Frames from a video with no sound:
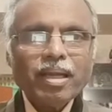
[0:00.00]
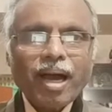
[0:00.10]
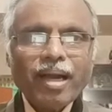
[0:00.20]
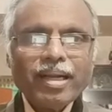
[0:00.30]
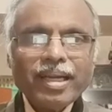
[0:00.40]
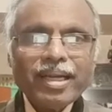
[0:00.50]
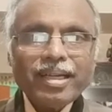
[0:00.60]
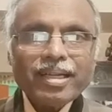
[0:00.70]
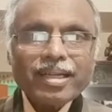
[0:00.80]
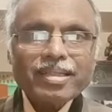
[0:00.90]
and
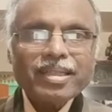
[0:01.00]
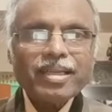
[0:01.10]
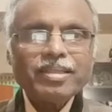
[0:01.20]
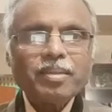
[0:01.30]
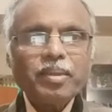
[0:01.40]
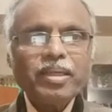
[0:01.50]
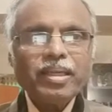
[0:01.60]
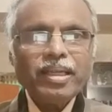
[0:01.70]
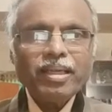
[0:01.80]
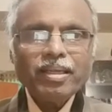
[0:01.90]

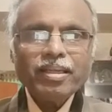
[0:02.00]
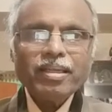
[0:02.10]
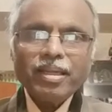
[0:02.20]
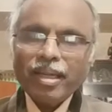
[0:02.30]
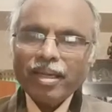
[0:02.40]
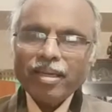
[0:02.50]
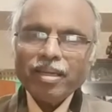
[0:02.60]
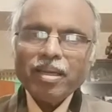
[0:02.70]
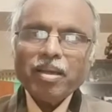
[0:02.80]
interchangeability in